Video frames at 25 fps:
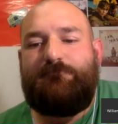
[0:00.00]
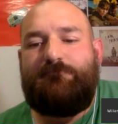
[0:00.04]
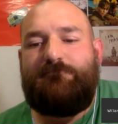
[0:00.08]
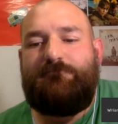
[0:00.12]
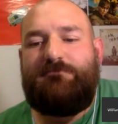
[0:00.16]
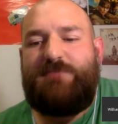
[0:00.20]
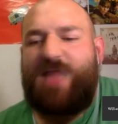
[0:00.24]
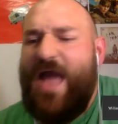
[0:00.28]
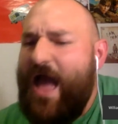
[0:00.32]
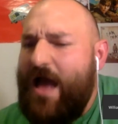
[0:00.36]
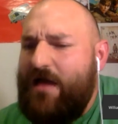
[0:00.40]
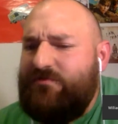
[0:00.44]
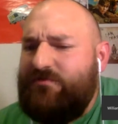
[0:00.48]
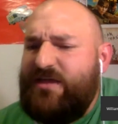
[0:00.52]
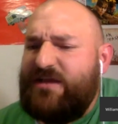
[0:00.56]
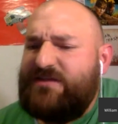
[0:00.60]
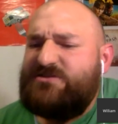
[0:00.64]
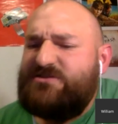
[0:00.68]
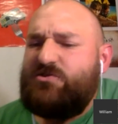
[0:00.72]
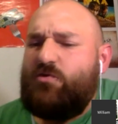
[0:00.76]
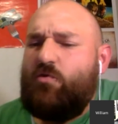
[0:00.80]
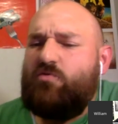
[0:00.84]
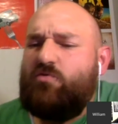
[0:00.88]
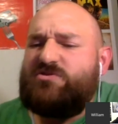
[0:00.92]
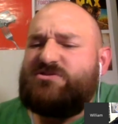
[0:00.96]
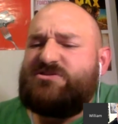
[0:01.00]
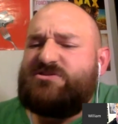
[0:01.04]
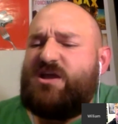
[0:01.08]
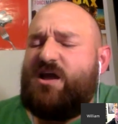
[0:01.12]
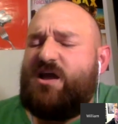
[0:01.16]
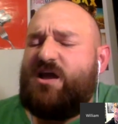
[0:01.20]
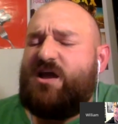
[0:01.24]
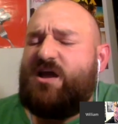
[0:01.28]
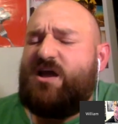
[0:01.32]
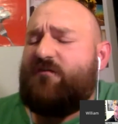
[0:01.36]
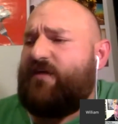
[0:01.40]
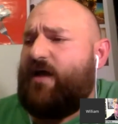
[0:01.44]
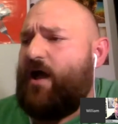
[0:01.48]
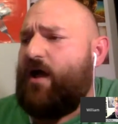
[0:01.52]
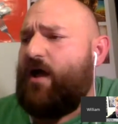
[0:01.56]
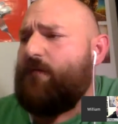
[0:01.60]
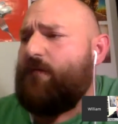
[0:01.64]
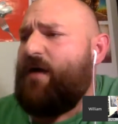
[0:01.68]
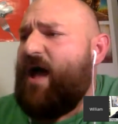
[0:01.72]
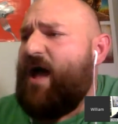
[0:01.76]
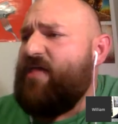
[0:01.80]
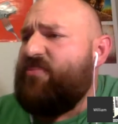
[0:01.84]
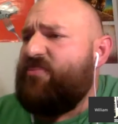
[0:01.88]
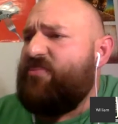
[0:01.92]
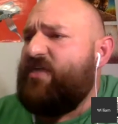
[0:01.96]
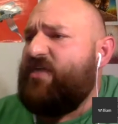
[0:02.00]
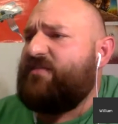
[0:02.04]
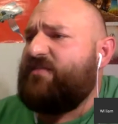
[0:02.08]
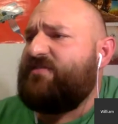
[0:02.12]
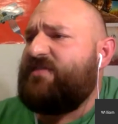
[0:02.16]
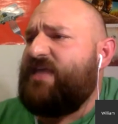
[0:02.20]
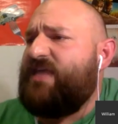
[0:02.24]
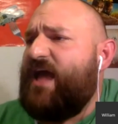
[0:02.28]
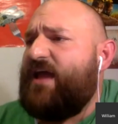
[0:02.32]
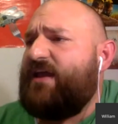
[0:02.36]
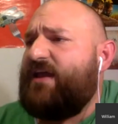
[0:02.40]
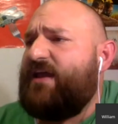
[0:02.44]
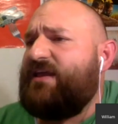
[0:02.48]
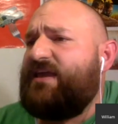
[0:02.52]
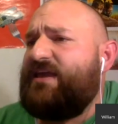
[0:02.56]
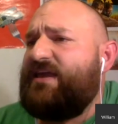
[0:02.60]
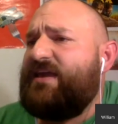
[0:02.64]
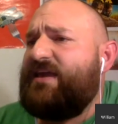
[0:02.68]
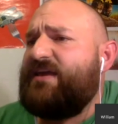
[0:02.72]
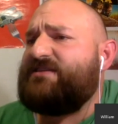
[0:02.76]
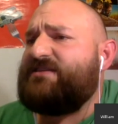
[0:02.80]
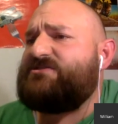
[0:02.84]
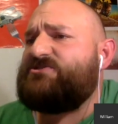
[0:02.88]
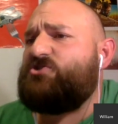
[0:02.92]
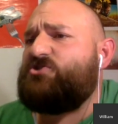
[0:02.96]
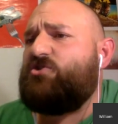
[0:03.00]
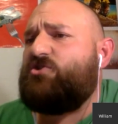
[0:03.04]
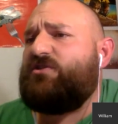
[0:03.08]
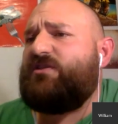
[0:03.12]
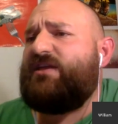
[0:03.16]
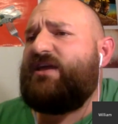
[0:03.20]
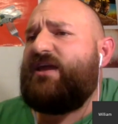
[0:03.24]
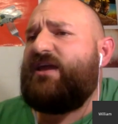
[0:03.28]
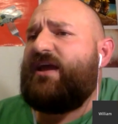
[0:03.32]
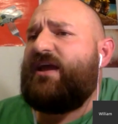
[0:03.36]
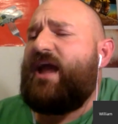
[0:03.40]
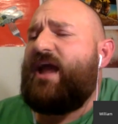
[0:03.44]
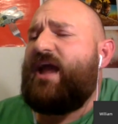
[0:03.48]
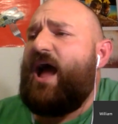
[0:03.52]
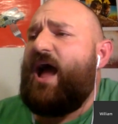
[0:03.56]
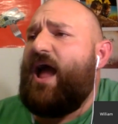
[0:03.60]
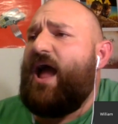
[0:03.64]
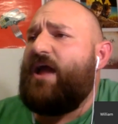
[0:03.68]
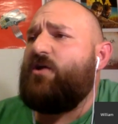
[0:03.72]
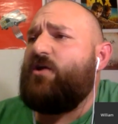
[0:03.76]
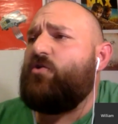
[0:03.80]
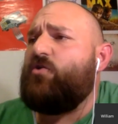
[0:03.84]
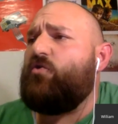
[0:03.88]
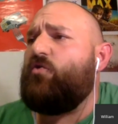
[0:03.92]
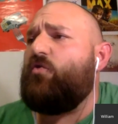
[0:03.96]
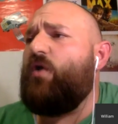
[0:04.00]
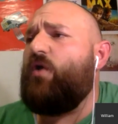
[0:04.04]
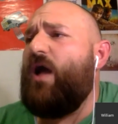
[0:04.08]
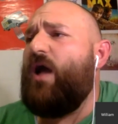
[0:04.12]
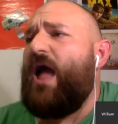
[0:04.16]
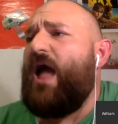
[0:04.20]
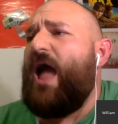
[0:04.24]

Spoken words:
Yeah, that's cool stuff. I think that he is certainly a guy who.